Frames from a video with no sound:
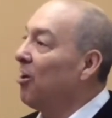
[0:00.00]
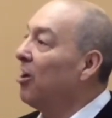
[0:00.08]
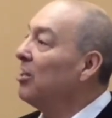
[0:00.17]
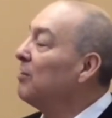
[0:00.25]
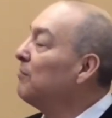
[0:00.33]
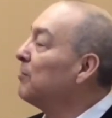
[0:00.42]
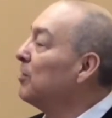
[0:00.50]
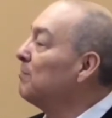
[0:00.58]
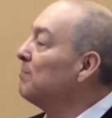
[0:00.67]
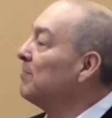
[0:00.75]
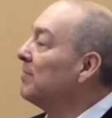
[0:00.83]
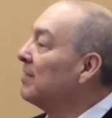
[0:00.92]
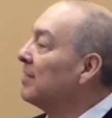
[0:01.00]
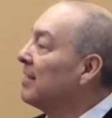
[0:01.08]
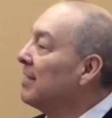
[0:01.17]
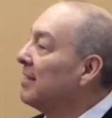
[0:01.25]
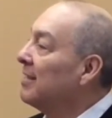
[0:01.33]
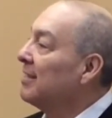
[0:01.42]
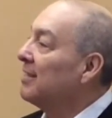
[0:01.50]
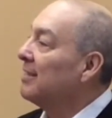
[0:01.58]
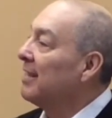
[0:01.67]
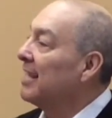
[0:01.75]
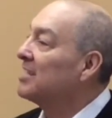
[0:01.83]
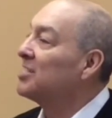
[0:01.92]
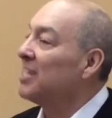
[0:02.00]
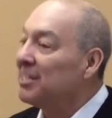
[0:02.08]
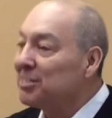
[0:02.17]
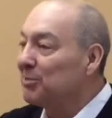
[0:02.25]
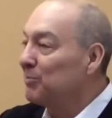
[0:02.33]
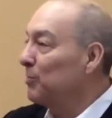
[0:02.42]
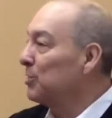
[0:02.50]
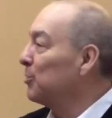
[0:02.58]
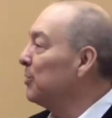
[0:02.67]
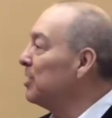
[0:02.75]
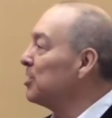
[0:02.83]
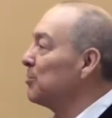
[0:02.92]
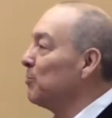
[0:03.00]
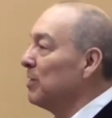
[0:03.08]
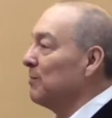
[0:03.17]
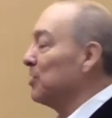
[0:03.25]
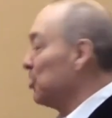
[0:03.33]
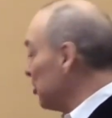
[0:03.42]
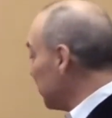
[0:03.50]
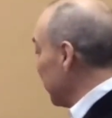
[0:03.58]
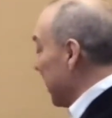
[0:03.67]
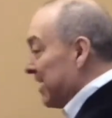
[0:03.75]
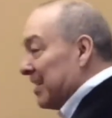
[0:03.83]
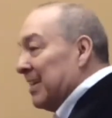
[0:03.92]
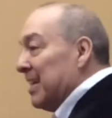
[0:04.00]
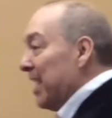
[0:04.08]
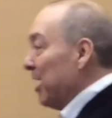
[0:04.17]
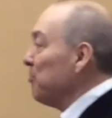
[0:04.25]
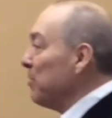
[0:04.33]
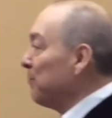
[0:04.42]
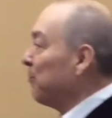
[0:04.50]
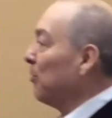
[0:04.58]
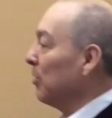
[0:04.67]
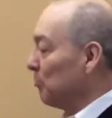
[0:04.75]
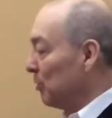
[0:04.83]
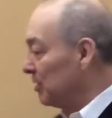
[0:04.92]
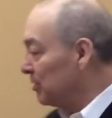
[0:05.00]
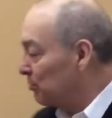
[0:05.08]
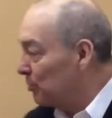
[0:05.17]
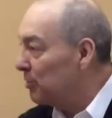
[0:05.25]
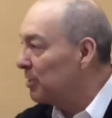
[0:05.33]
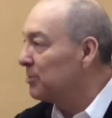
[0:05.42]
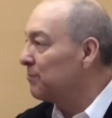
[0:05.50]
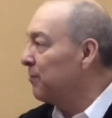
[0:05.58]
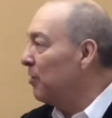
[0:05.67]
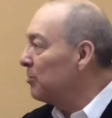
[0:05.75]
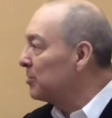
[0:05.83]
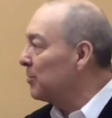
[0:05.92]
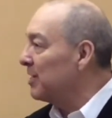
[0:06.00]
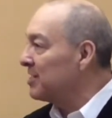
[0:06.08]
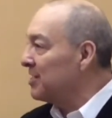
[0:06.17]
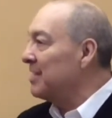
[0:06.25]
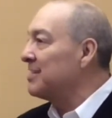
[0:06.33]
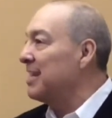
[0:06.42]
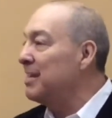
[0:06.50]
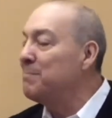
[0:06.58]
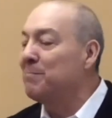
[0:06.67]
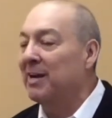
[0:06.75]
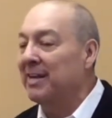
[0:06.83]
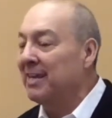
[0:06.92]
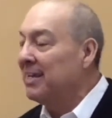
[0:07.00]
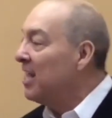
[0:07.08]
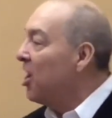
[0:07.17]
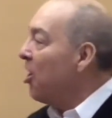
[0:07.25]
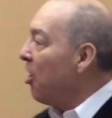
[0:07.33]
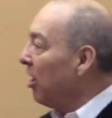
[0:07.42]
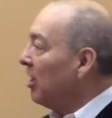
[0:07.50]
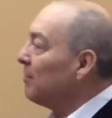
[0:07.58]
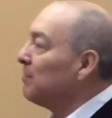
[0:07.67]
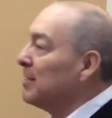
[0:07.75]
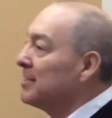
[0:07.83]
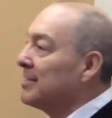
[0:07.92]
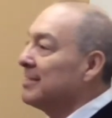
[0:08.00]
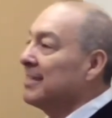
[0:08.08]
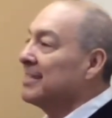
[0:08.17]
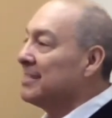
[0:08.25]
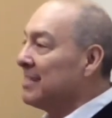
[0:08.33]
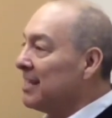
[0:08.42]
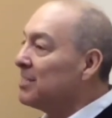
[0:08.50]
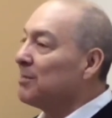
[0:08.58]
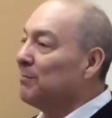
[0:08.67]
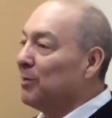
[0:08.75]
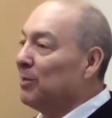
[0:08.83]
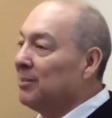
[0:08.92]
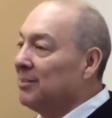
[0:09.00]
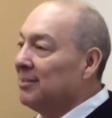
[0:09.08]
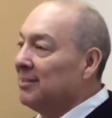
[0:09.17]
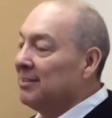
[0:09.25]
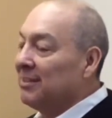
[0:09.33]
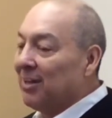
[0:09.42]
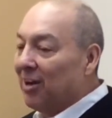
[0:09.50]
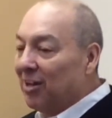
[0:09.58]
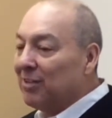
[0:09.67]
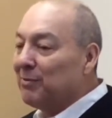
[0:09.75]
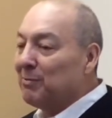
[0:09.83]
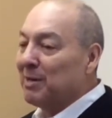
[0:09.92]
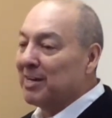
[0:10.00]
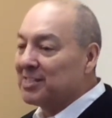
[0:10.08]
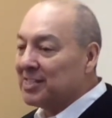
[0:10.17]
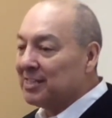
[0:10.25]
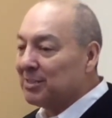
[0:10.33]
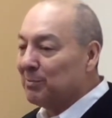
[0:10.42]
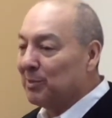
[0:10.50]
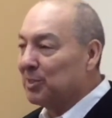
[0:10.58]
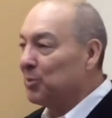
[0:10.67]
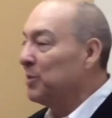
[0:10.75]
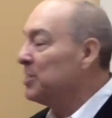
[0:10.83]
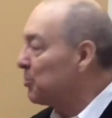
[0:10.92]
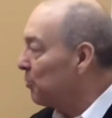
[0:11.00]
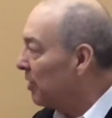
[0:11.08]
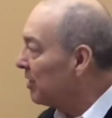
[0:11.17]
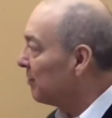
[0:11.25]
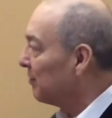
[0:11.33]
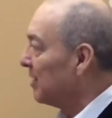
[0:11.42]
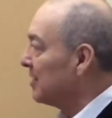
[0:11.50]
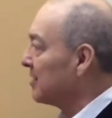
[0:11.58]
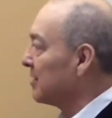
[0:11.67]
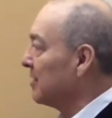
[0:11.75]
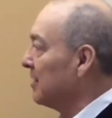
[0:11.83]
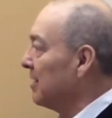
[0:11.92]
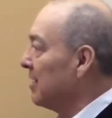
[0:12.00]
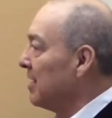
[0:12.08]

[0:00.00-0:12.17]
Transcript: All of them accessible to each one of you, just like Henry Ford was with his phone to access anybody all of us is accessible, all of them are accessible to each one of us